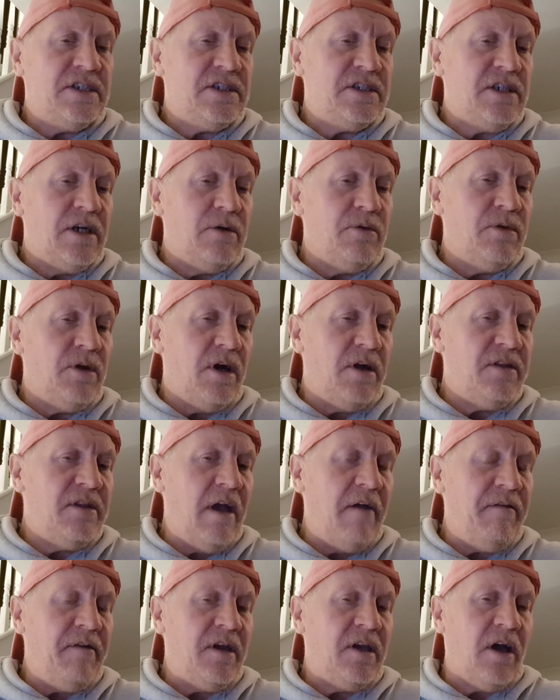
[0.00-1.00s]
So I'd
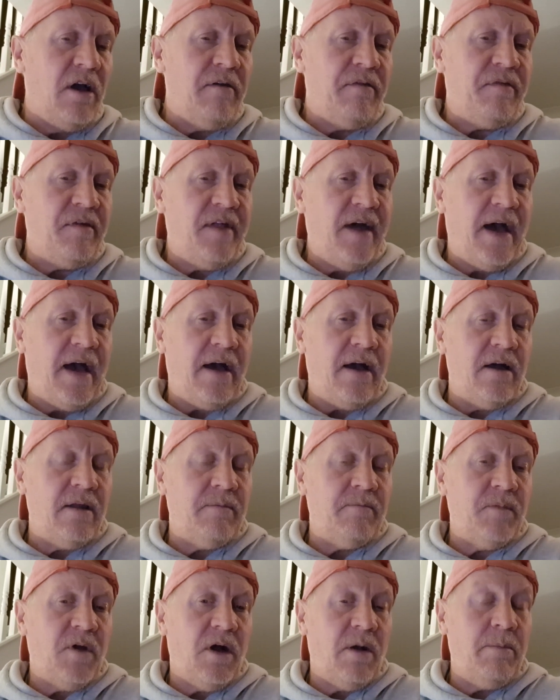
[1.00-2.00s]
definitely go for that.
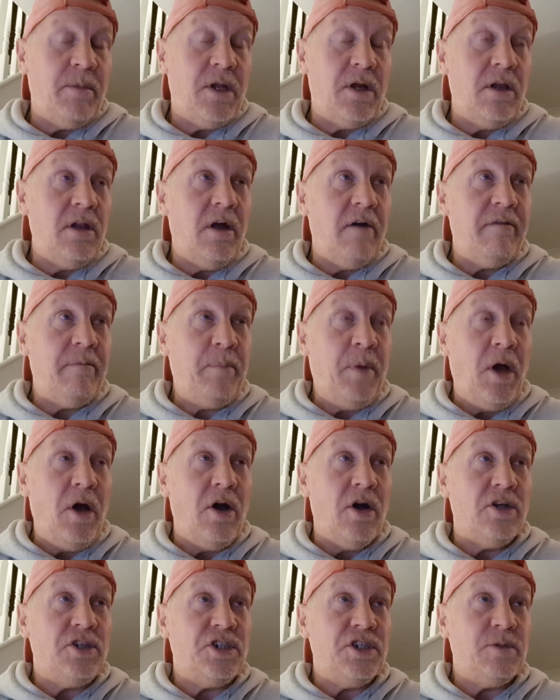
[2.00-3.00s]
And I mean, I love
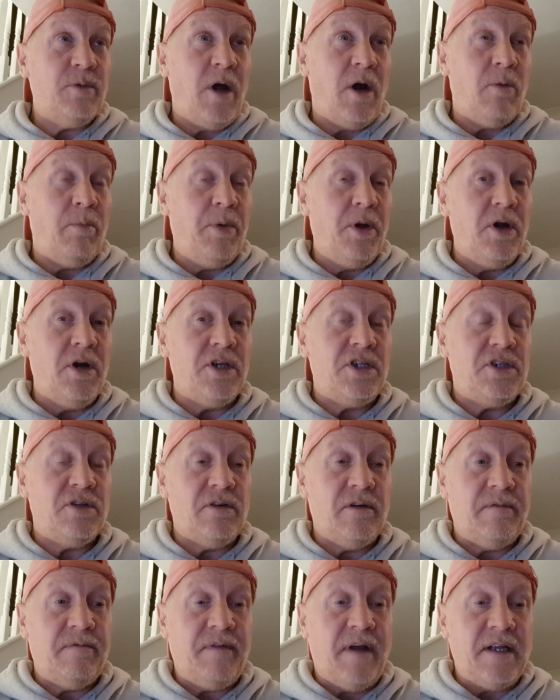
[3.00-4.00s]
perch as well. Perch
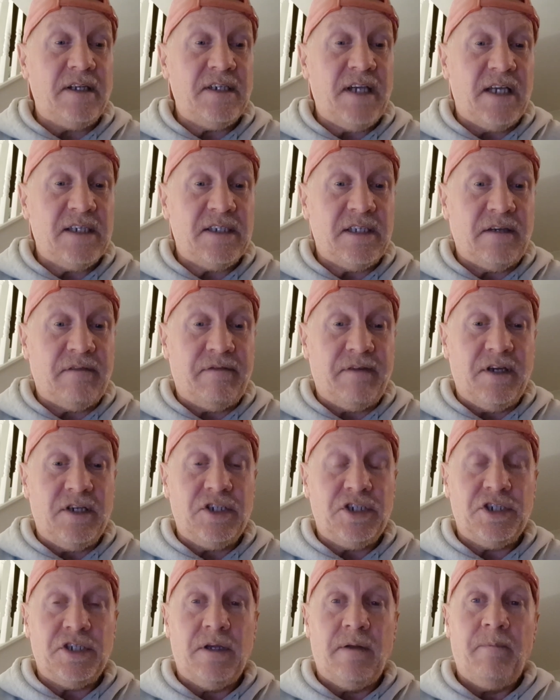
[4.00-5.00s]
are a fantastic
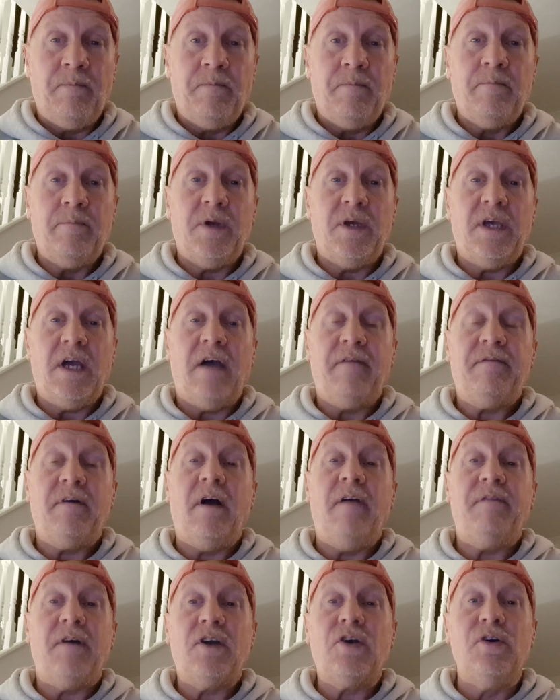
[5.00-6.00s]
fish. But yeah,
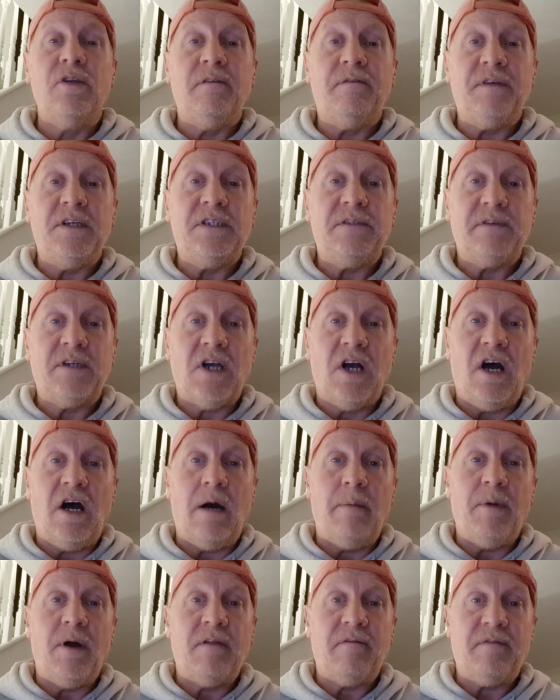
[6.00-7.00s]
if I couldn't fish for
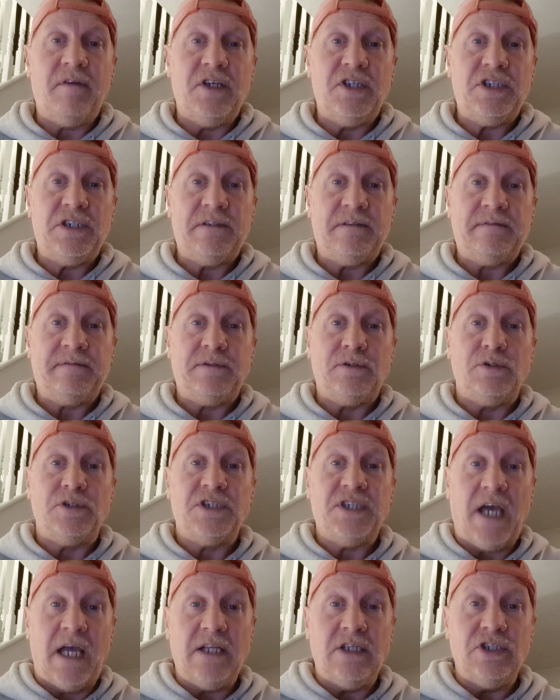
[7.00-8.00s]
carp, I'd fish for
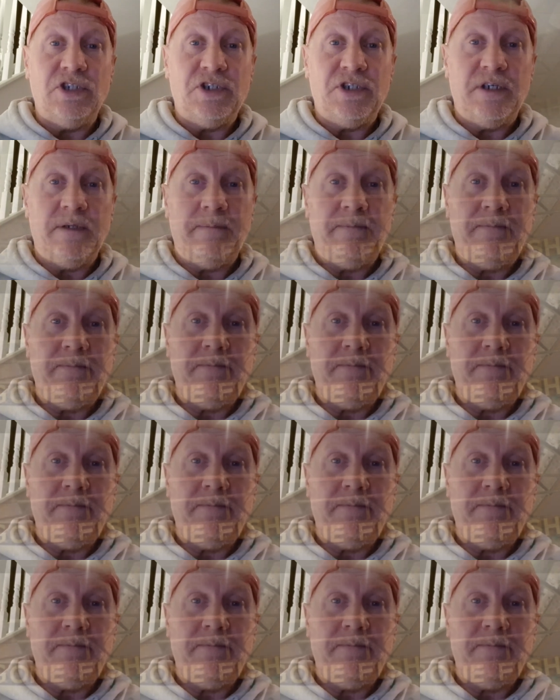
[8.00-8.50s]
tench.